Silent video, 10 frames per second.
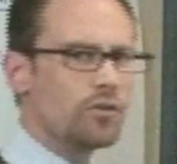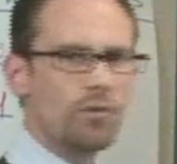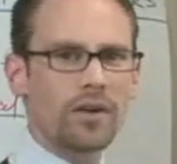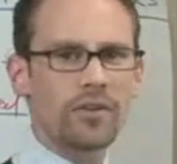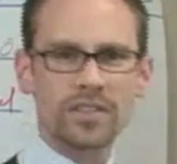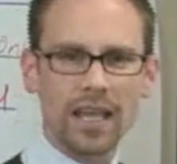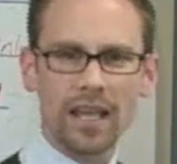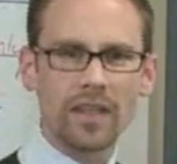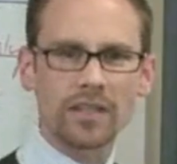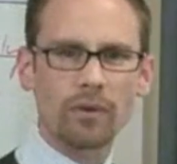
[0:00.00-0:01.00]
you
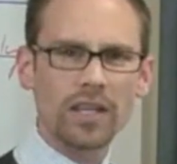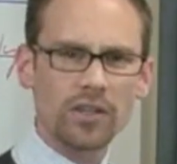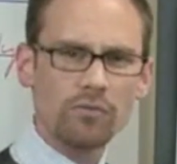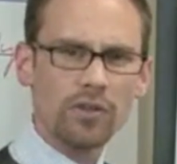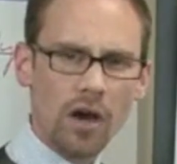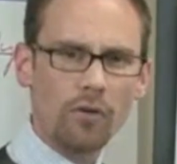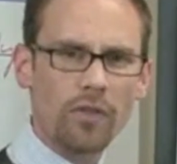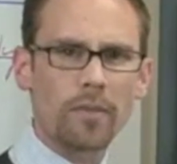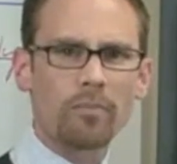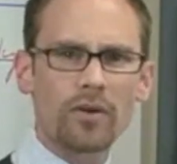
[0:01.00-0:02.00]
understand this, right? You know
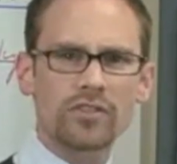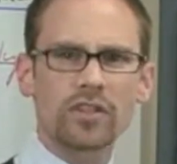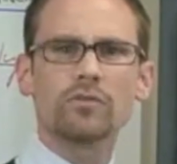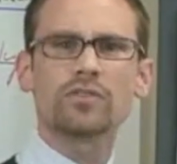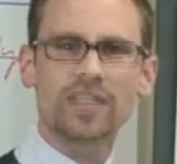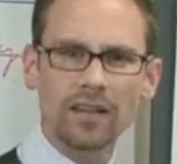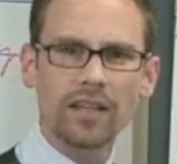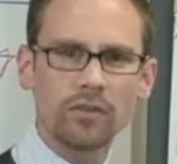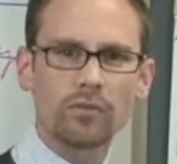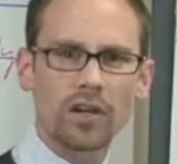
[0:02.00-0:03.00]
that the person who's
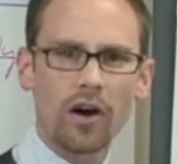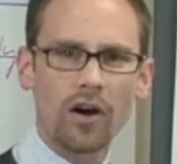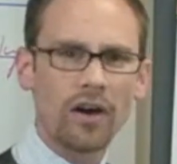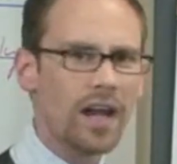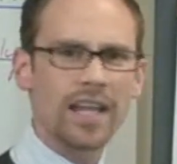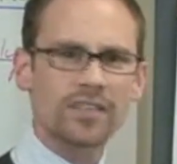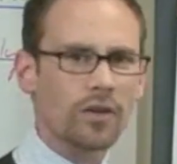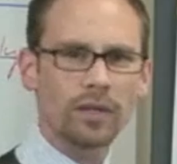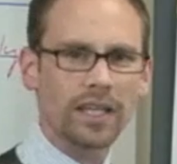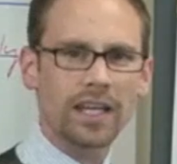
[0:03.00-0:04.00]
selling you the car is
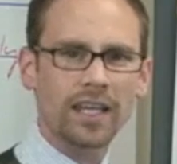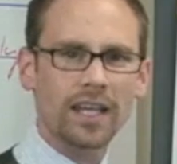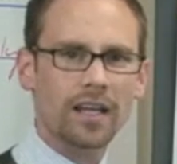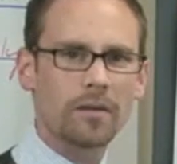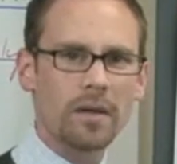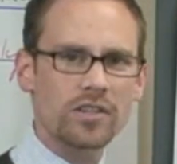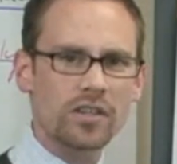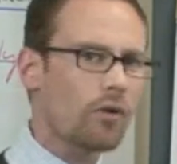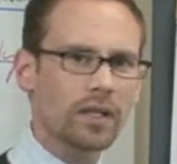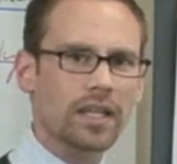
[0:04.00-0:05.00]
only going to get a
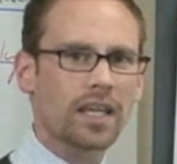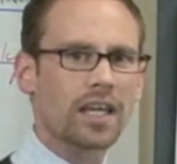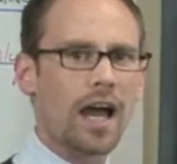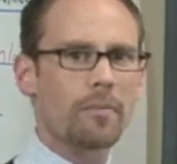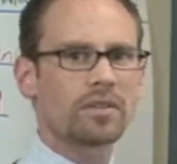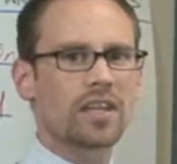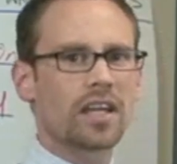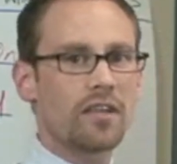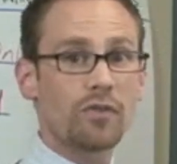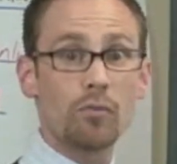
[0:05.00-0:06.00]
commission, only going to get
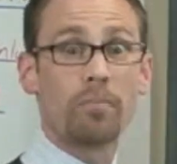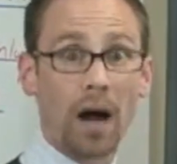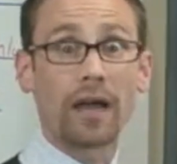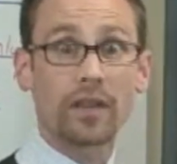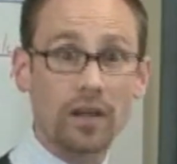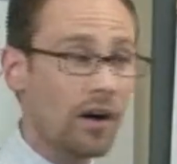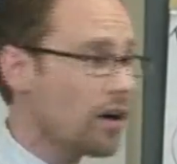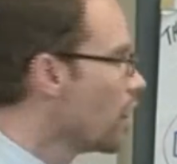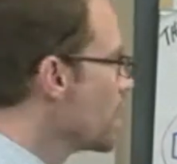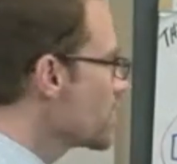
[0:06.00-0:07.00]
compensated if you buy the
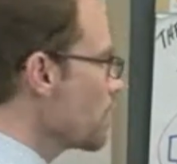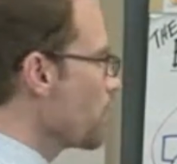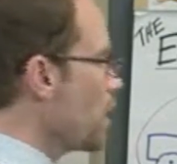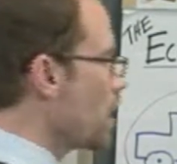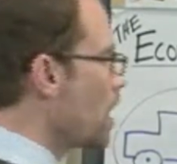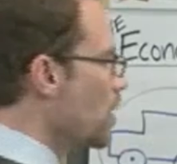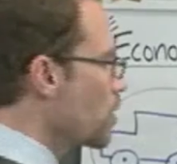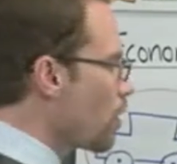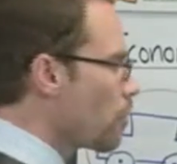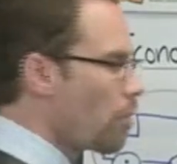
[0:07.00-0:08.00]
car. Same thing.
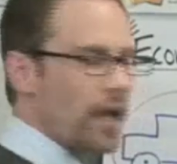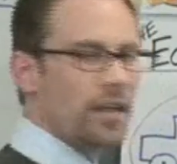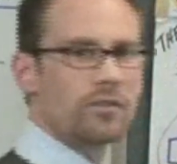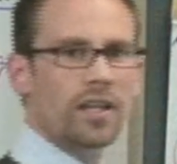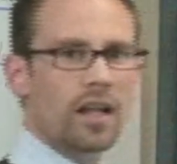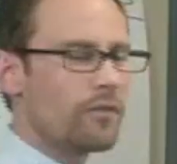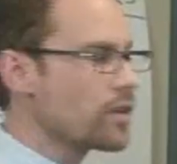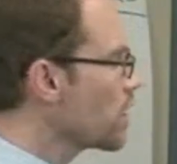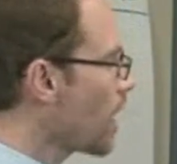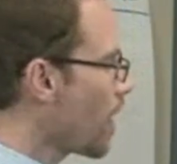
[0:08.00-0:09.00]
You go to buy a new
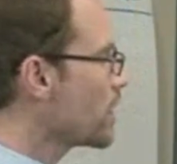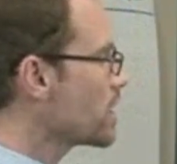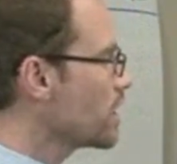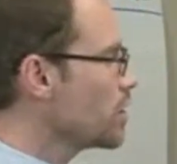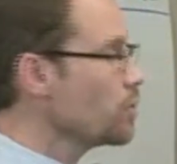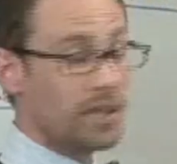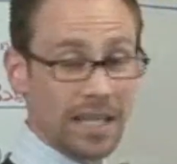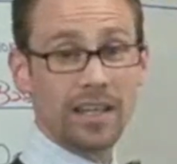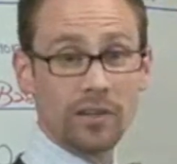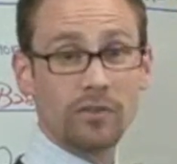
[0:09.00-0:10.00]
television, and obviously you
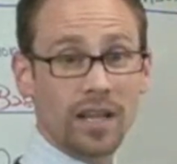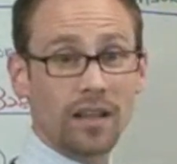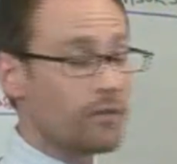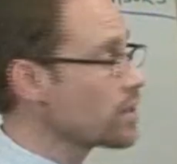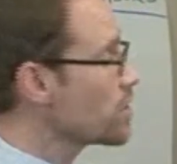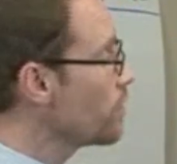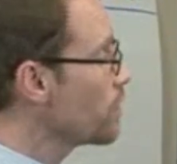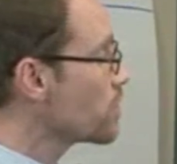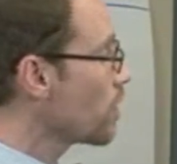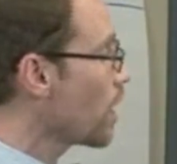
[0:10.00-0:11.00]
need a new television
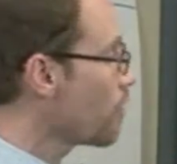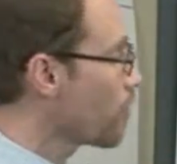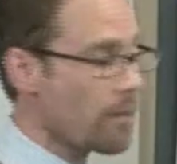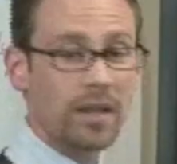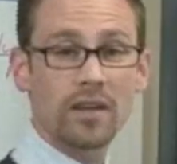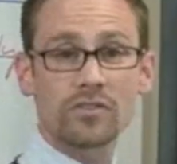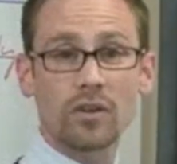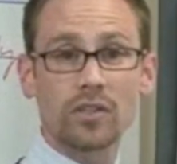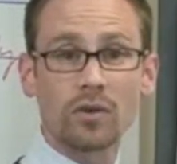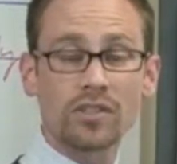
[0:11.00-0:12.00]
if you still have rabbit ears
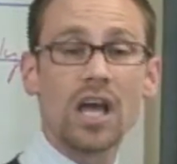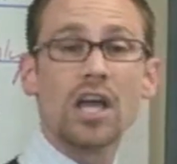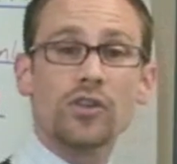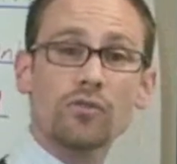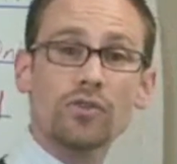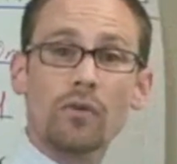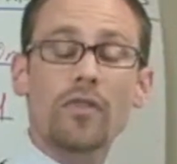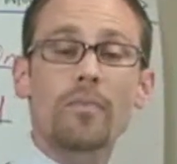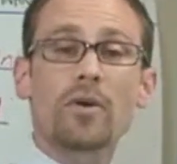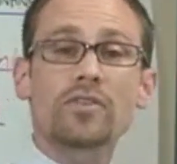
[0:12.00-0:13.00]
on yours. You know
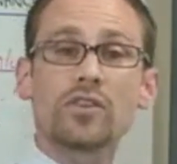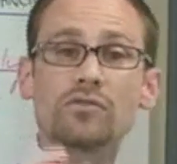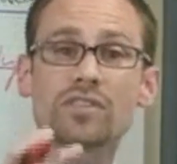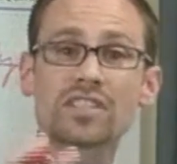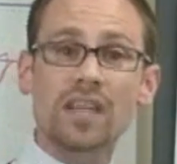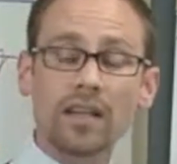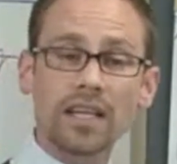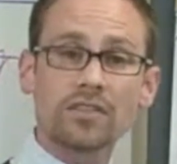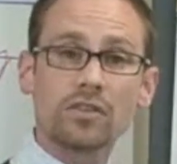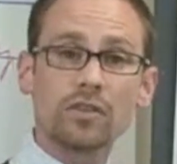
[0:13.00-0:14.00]
that the person who's
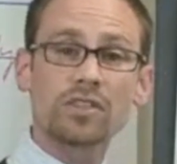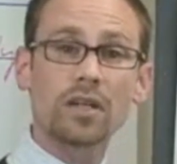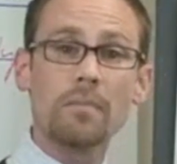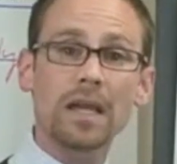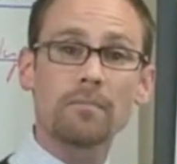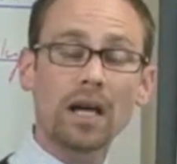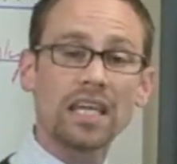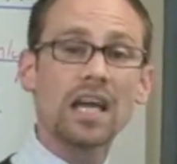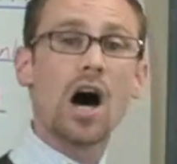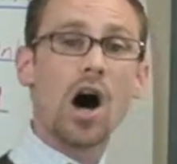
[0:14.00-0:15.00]
selling it to you is going to make
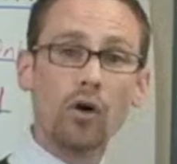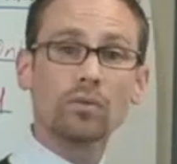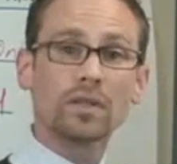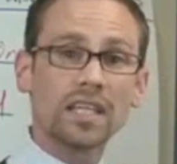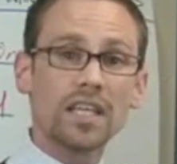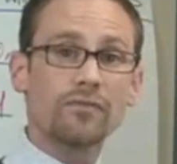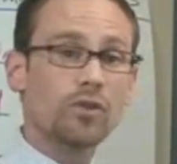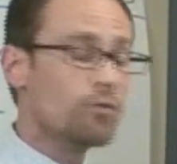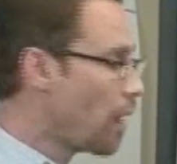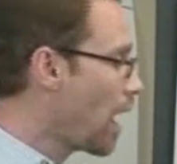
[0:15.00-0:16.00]
money only if
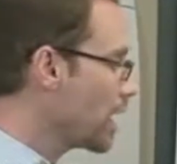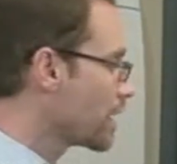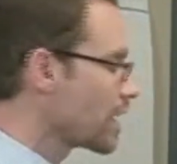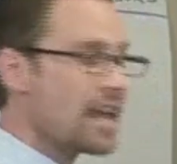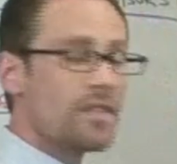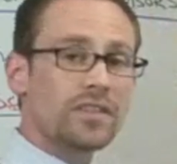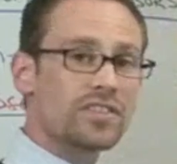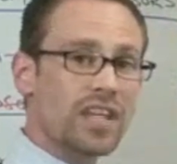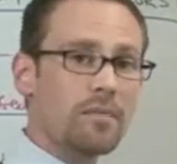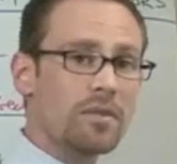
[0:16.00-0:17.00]
you buy it. The
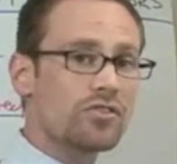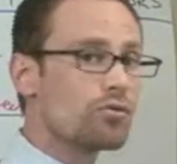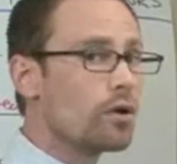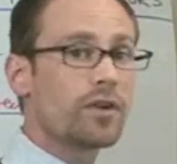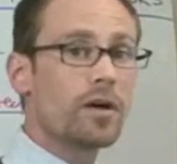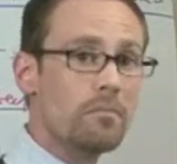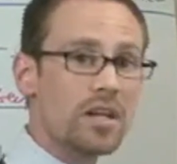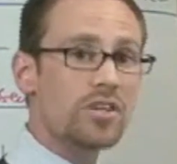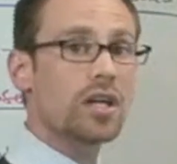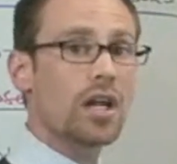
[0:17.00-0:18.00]
same is true of
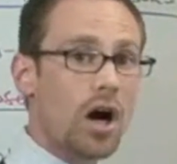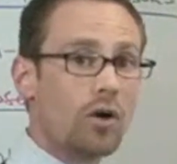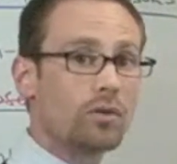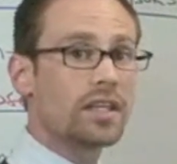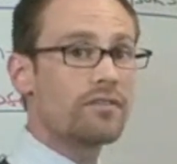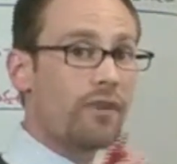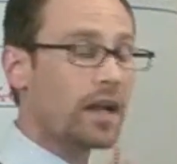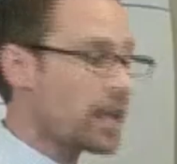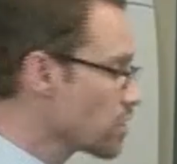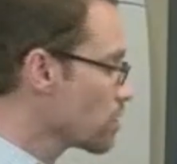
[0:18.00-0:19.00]
commission-only
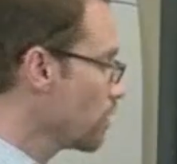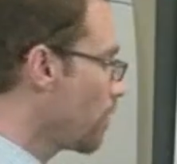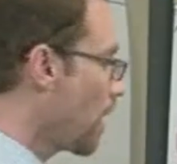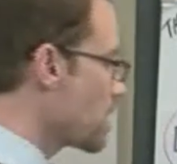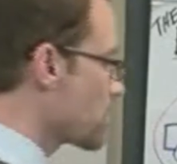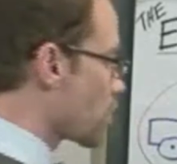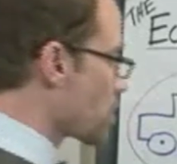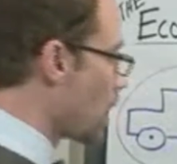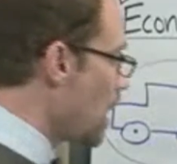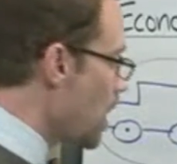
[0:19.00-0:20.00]
financial
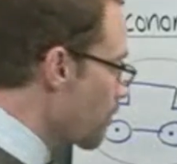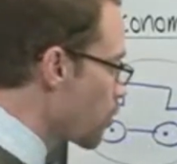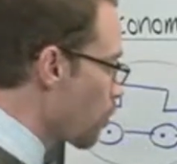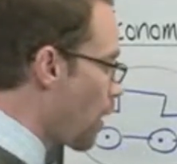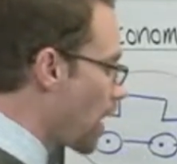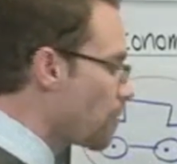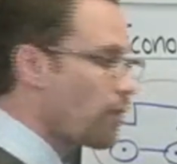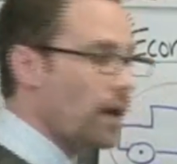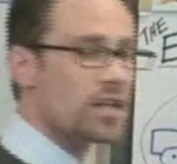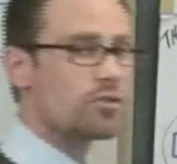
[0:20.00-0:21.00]
advisors. If you're buying a
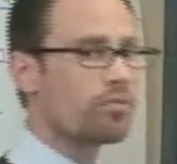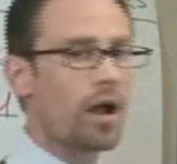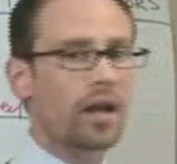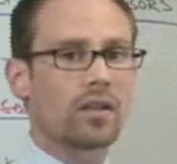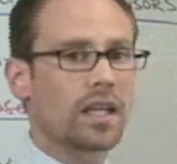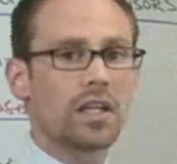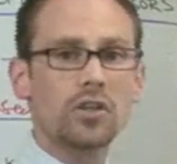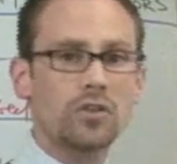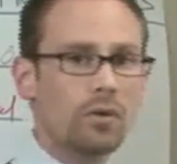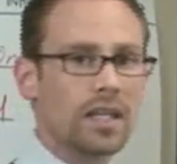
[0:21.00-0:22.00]
financial product like an
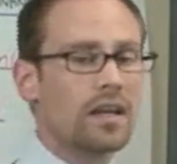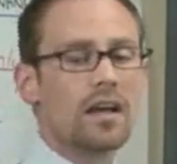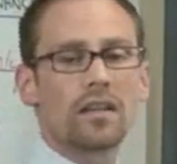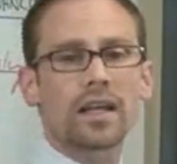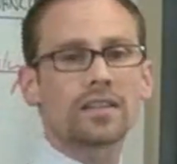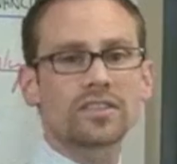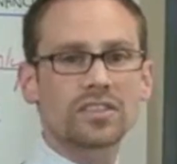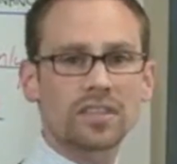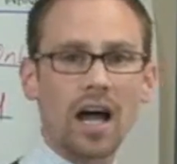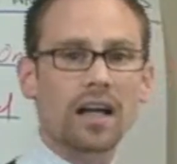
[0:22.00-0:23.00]
annuity, like a
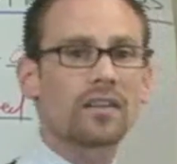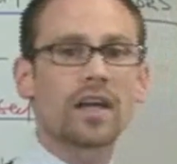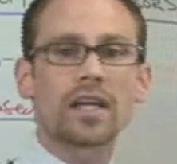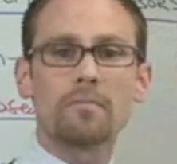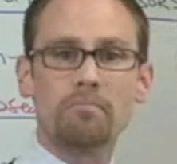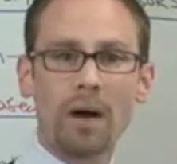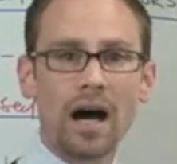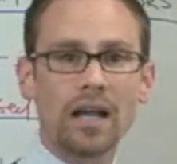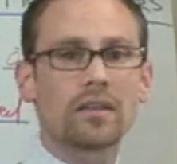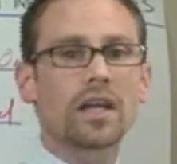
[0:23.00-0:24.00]
stock, like a
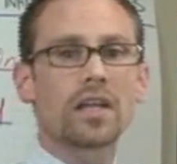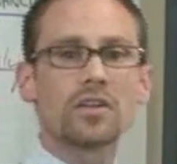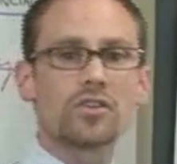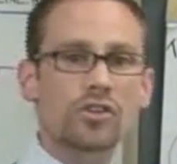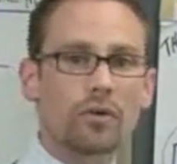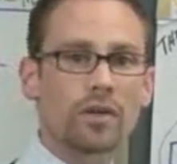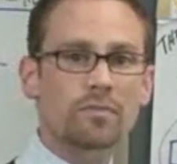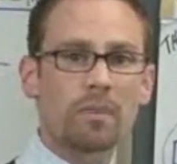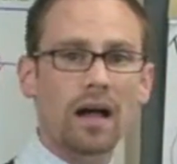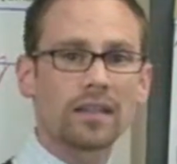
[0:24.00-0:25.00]
bond, like an
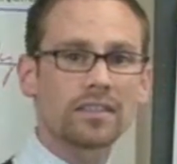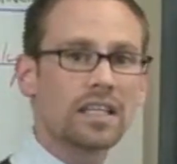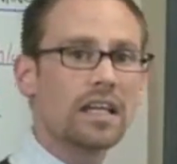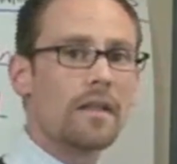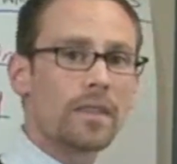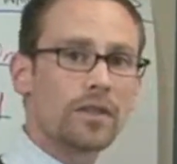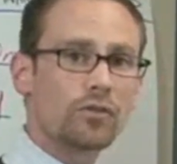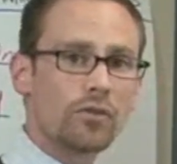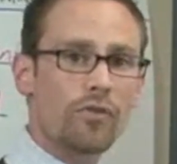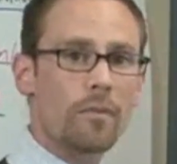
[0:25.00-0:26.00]
insurance policy, the
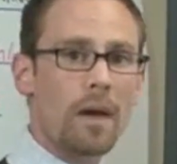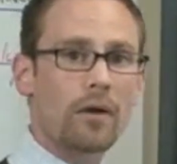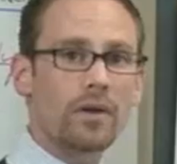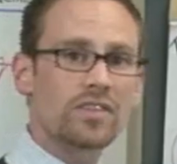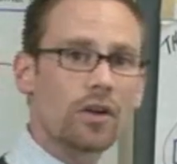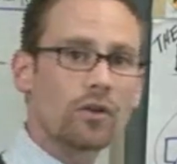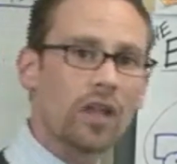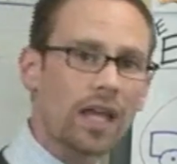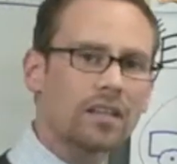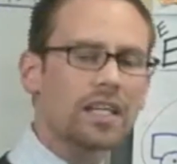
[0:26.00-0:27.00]
truth of the matter is they're
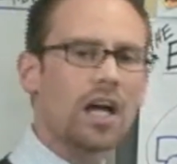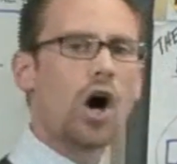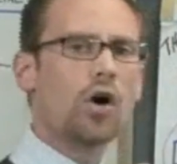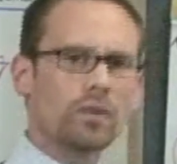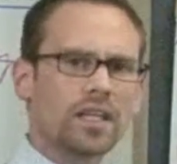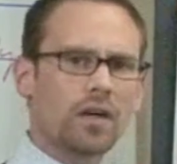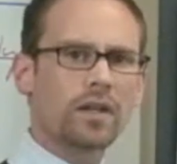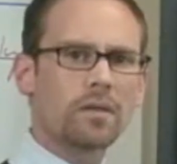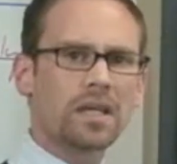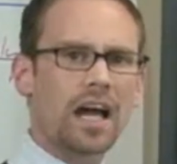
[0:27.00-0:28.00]
likely only
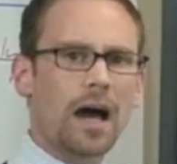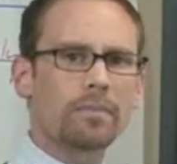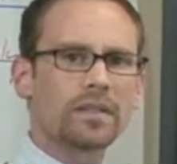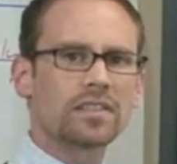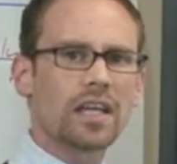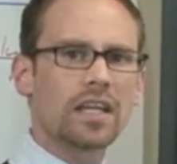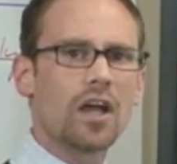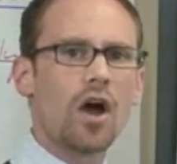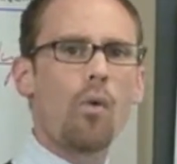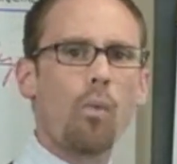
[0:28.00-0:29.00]
going to be
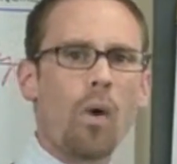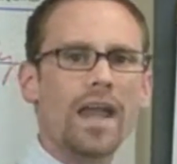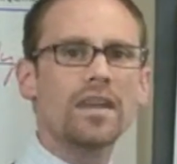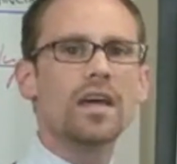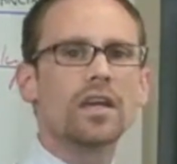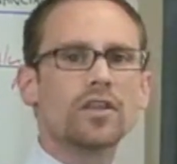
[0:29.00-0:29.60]
compensated when